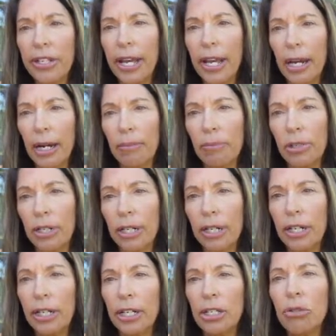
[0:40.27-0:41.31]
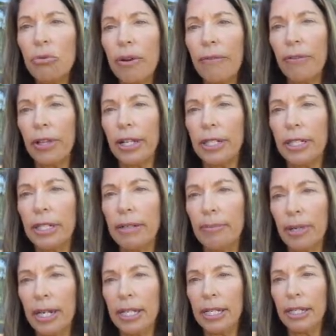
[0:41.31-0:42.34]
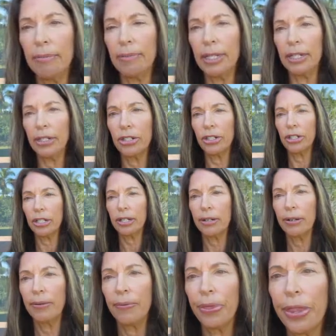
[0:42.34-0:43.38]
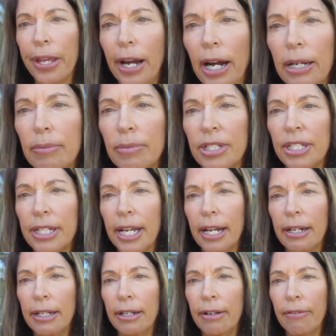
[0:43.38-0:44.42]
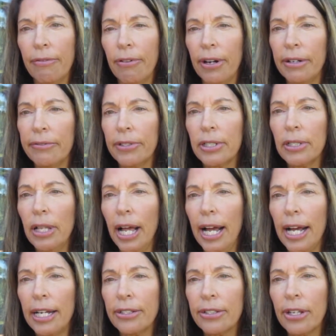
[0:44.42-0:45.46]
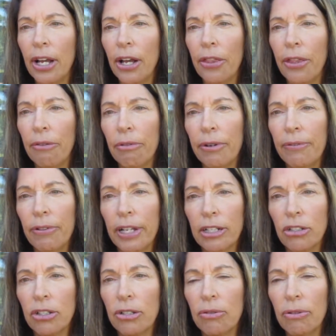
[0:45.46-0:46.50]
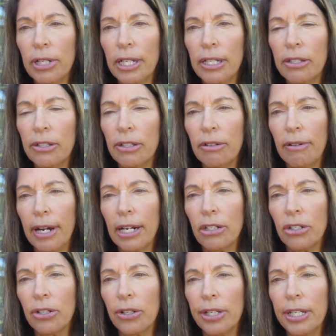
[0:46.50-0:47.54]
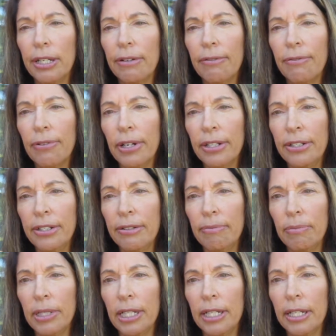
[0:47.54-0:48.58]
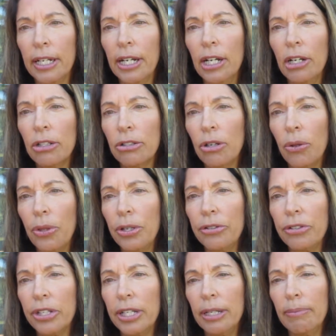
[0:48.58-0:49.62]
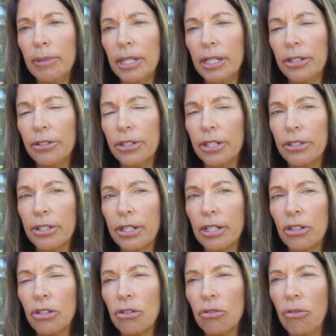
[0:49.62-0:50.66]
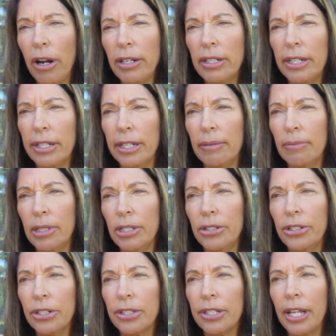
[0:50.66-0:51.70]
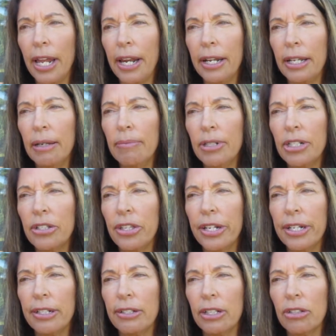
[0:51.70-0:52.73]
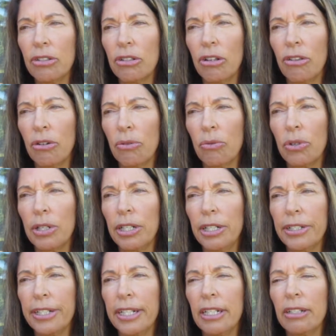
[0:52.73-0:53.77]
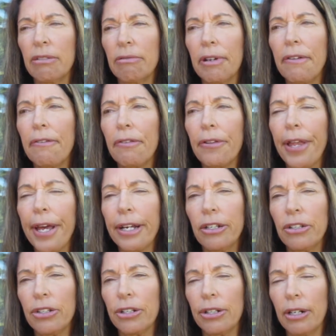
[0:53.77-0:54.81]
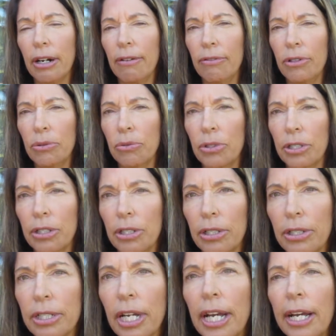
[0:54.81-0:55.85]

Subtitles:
camera is reflecting my image. I am standing in front of a glass that reflects trees that are actually in front of me. So this image is a constructed image. It's not an image that exists in the world. It is a reflection of the world.